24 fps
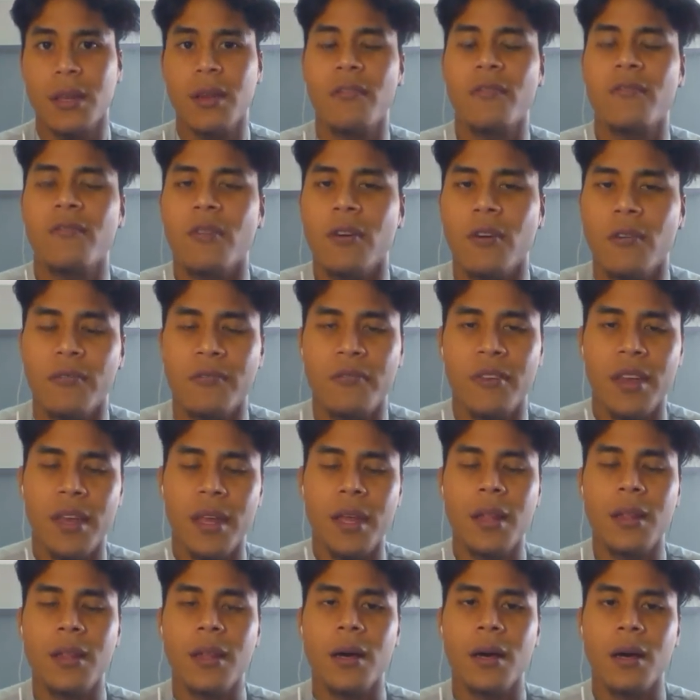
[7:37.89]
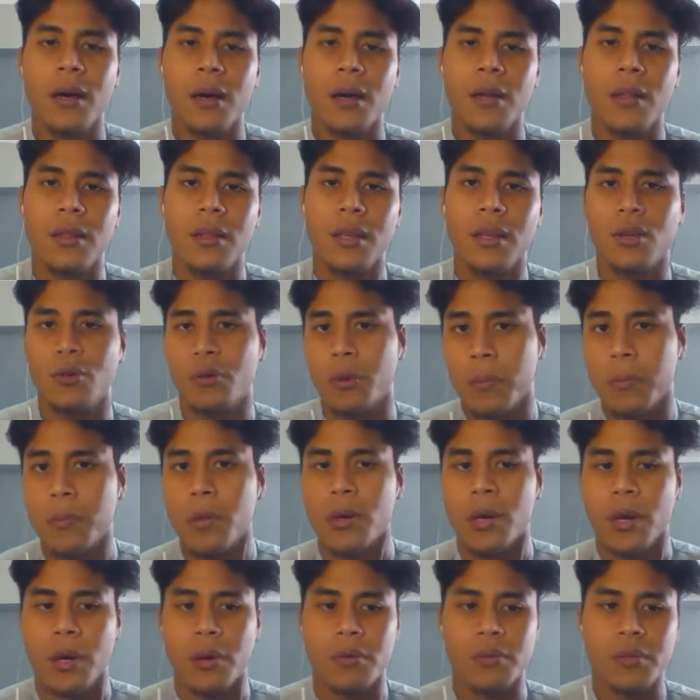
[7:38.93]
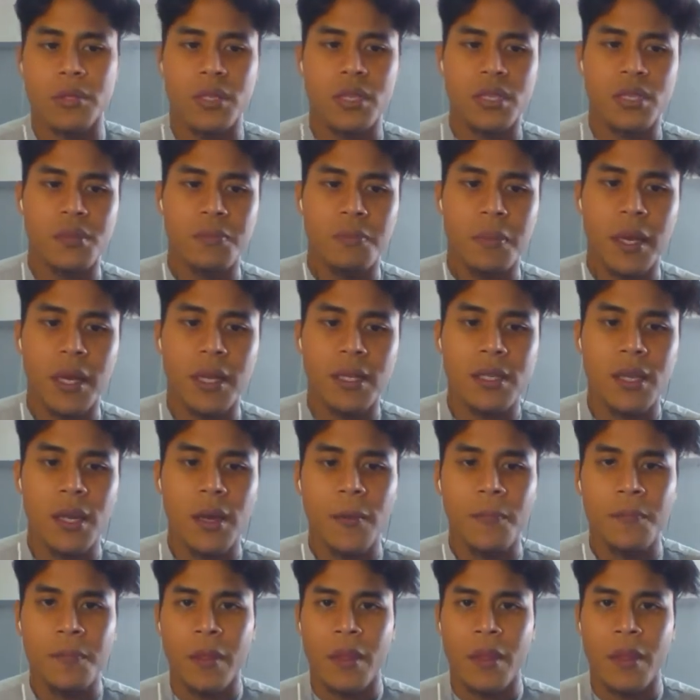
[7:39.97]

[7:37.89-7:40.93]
involved in the cryptocurrency space.